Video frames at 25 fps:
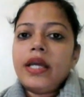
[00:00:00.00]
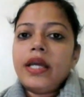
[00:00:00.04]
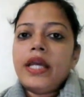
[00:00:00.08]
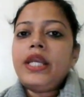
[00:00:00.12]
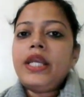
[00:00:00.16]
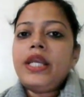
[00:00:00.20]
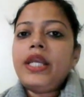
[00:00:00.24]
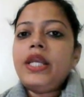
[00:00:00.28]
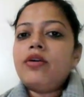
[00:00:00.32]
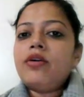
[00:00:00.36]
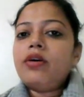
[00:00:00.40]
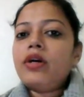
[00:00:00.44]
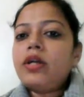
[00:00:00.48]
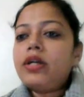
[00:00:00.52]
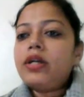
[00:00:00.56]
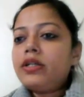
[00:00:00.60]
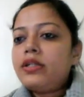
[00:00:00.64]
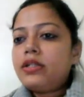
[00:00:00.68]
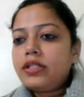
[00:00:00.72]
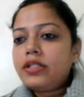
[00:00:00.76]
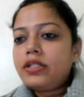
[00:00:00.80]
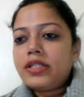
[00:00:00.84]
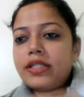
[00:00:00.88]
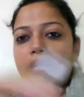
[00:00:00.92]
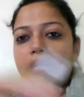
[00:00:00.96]
in your
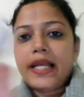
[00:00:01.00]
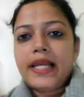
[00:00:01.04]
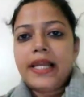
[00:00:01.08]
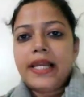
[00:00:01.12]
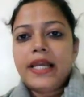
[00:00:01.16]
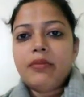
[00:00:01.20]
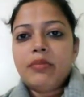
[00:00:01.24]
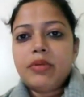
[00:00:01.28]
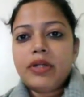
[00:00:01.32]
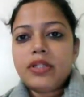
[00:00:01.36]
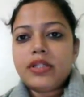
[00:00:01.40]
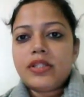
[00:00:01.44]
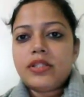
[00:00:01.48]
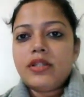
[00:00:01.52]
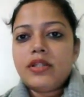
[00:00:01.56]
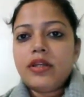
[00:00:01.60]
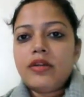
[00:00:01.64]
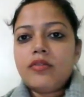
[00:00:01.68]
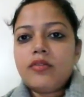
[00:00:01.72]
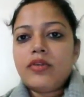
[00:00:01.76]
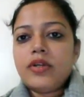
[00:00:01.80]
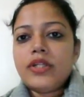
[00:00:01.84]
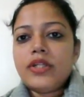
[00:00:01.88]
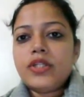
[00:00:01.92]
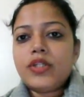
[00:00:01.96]
syllabus,
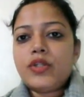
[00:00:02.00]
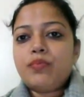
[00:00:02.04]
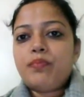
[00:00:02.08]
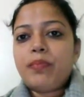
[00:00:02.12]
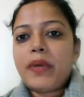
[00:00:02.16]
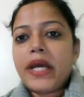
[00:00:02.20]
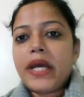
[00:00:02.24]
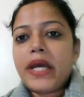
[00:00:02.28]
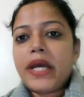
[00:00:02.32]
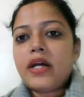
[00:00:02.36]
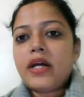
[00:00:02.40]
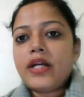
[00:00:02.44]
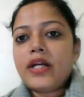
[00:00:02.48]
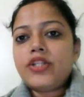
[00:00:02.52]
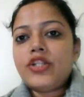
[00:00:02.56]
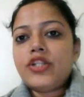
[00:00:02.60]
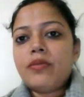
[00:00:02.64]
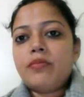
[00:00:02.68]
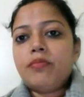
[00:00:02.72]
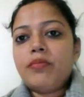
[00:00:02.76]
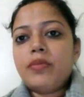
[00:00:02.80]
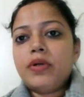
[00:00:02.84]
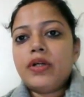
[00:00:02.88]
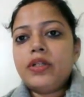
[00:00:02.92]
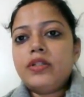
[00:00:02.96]
there is para
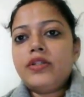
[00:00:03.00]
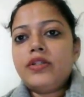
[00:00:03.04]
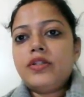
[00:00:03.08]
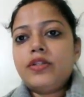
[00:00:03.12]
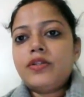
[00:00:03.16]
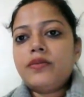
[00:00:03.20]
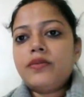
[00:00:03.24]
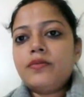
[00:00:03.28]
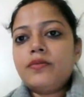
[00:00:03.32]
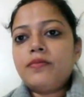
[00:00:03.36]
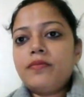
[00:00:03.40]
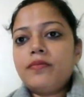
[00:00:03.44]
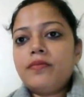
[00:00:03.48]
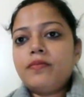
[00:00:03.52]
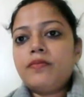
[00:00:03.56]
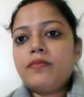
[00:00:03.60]
jumbles.